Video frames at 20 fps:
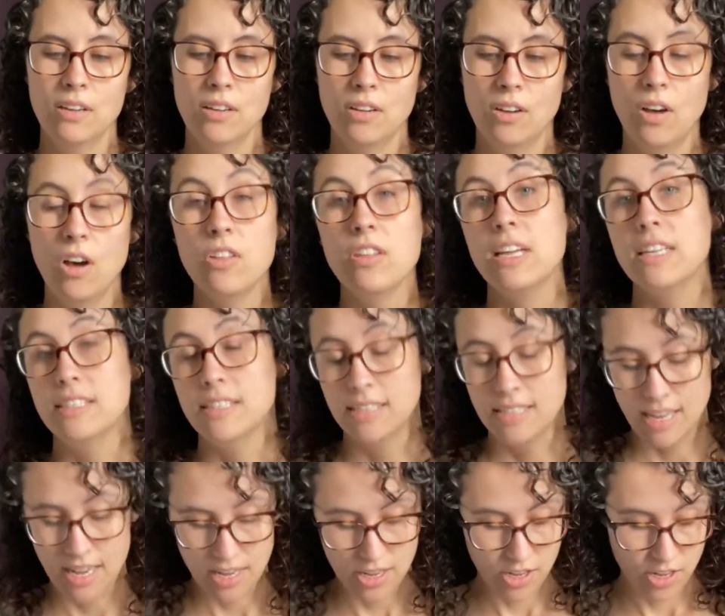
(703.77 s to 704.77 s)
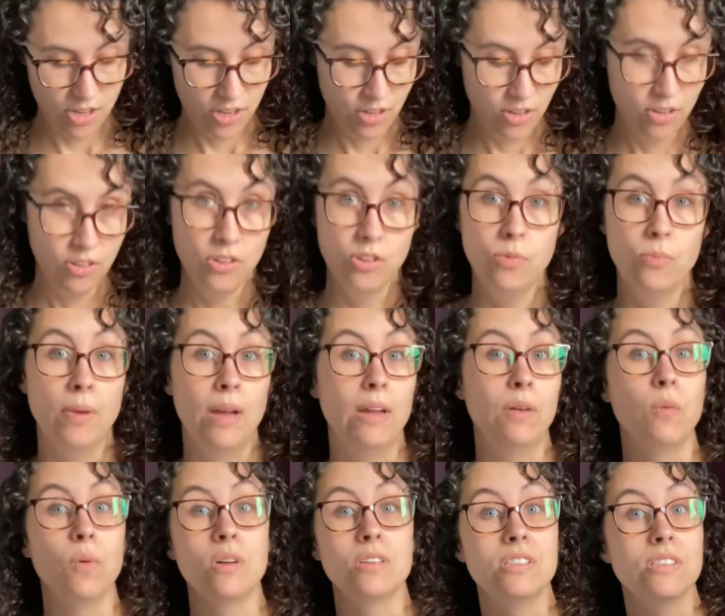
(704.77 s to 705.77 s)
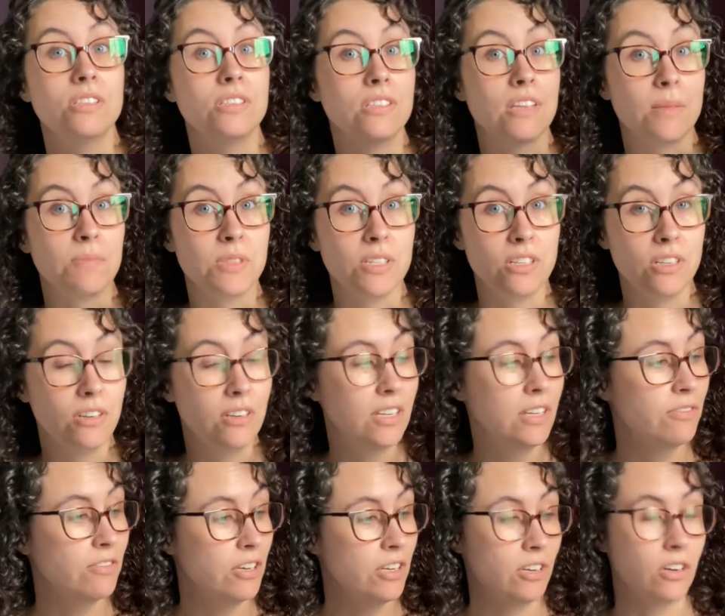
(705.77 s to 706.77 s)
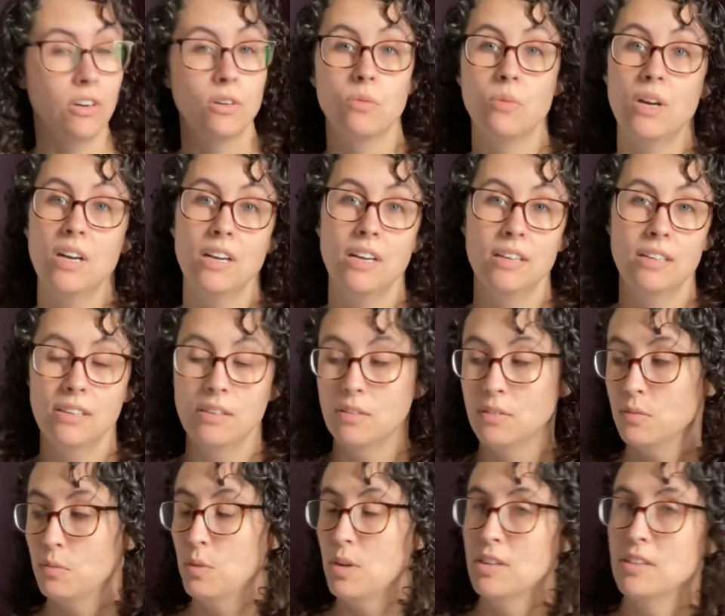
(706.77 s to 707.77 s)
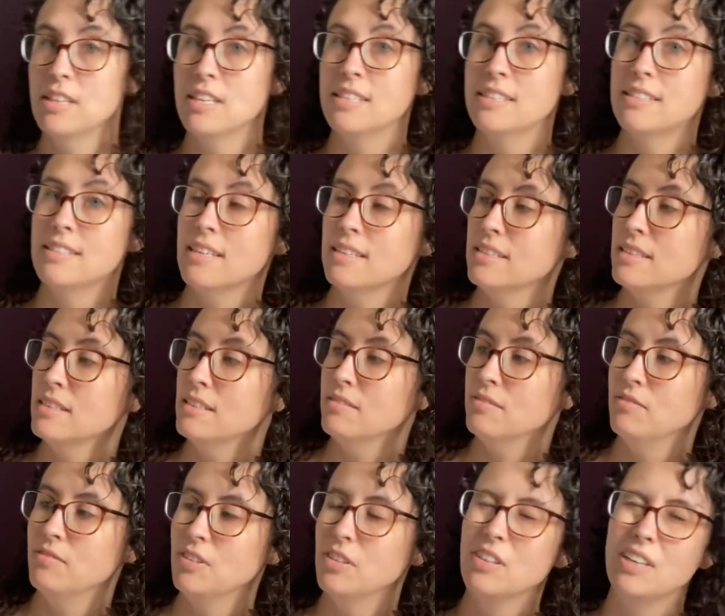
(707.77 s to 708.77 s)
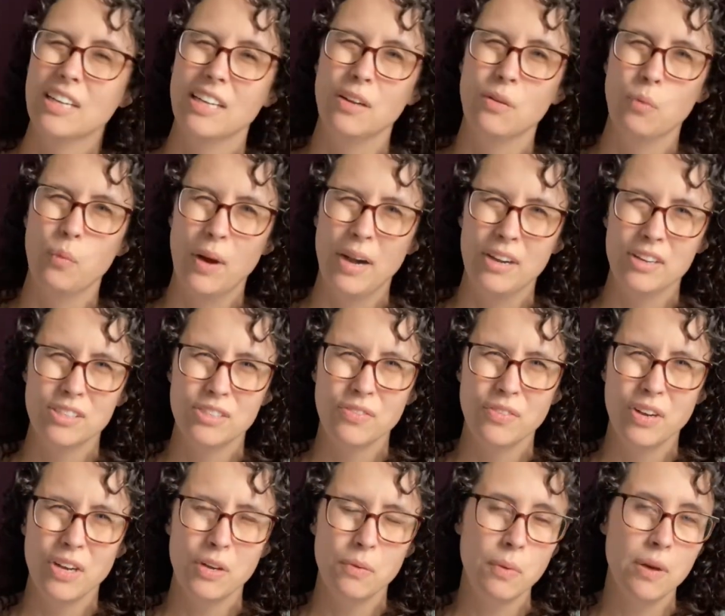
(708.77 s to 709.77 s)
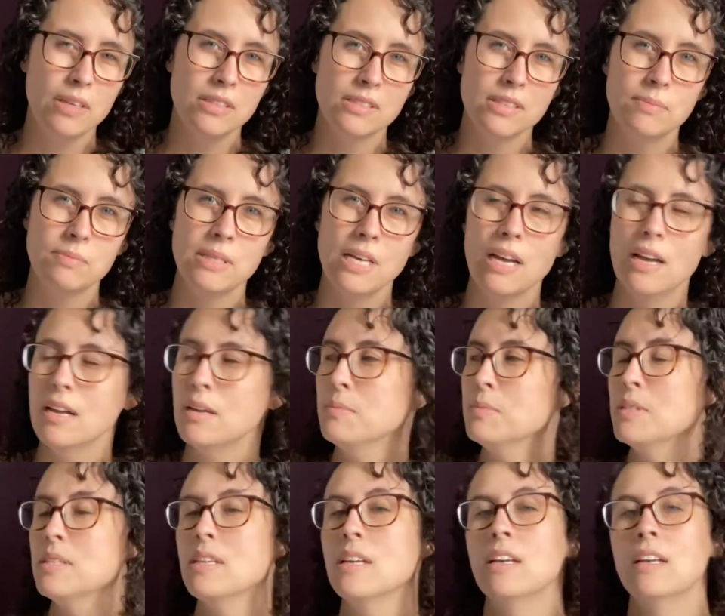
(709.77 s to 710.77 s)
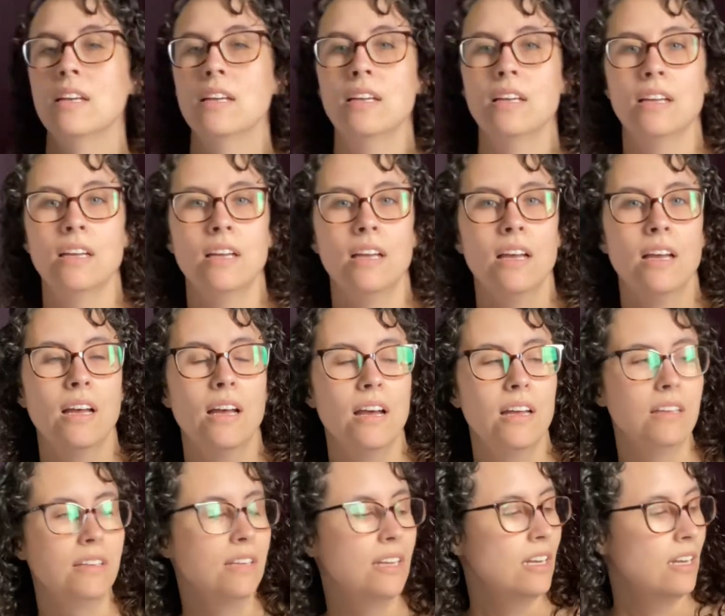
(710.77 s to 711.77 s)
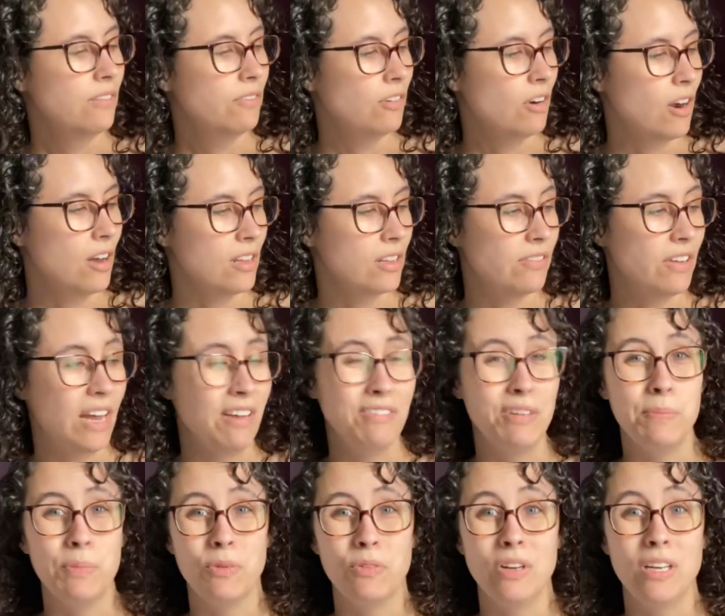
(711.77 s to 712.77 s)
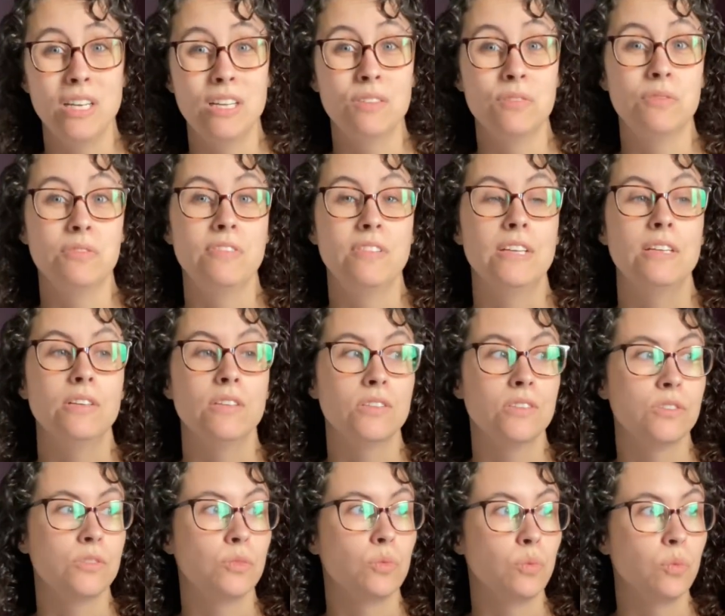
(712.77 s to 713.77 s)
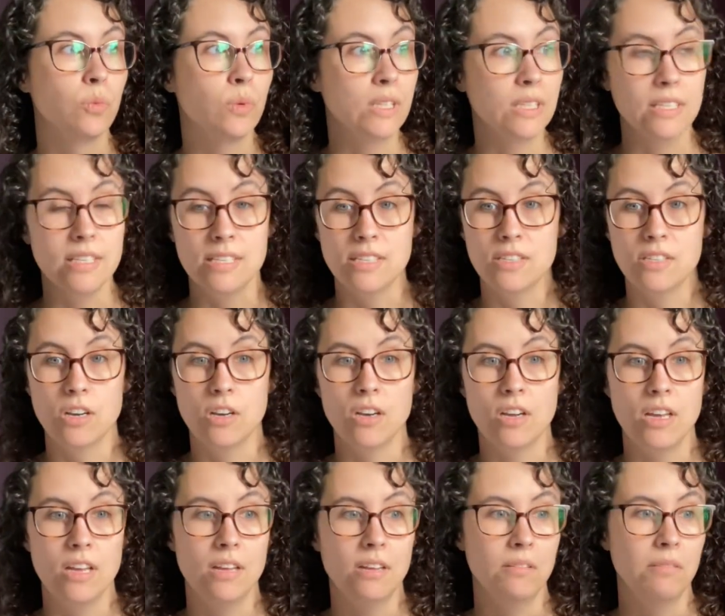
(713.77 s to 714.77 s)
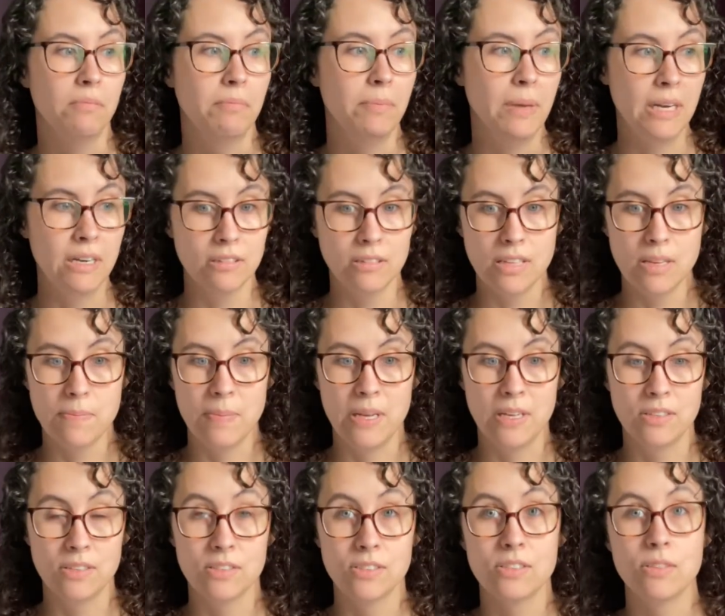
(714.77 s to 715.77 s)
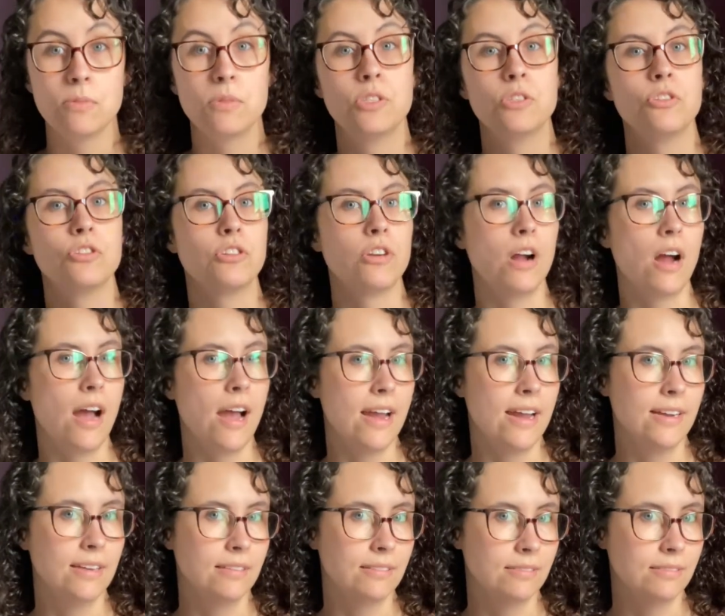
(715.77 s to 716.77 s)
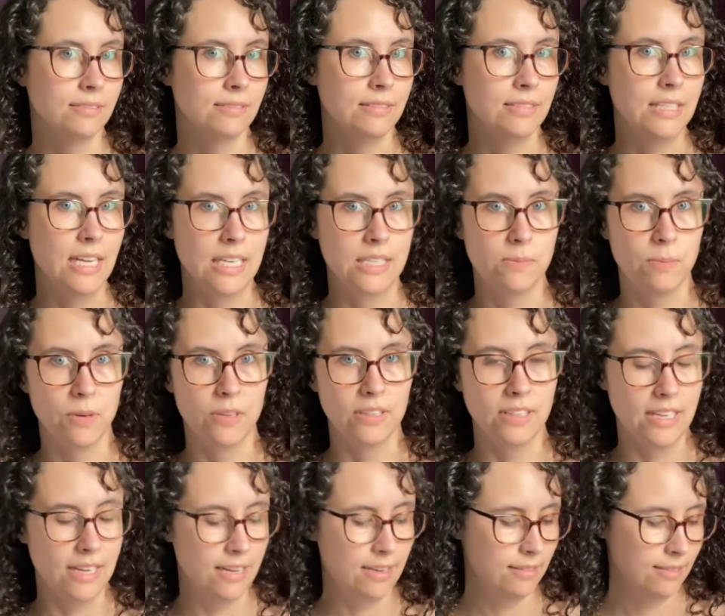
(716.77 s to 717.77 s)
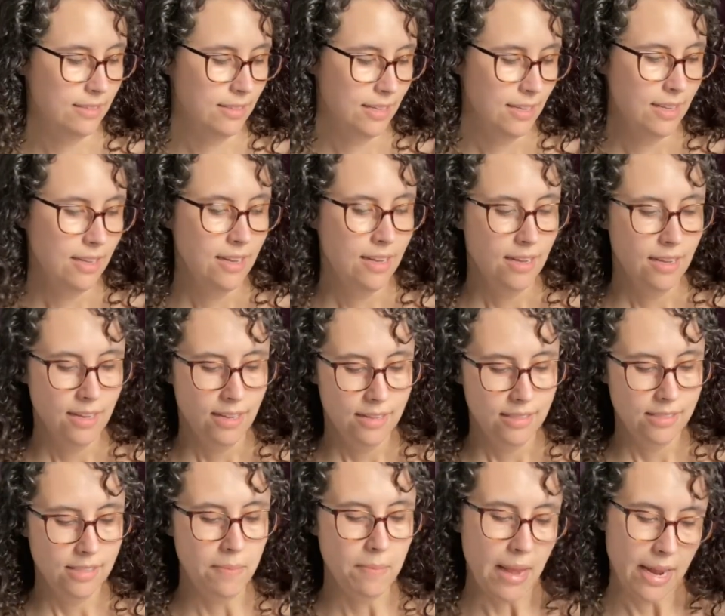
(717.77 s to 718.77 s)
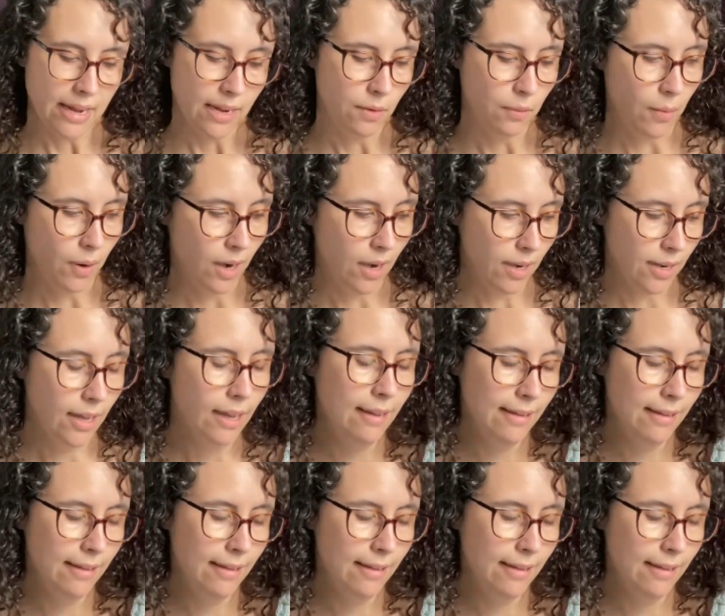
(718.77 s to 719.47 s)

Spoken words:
All that to say, you may want to substitute a different yarn where this doesn't feel like it wears very well sometimes. Knitting for Olive Heavy Merino feels really sturdy, barely pills. So I was trying desperately to make it work.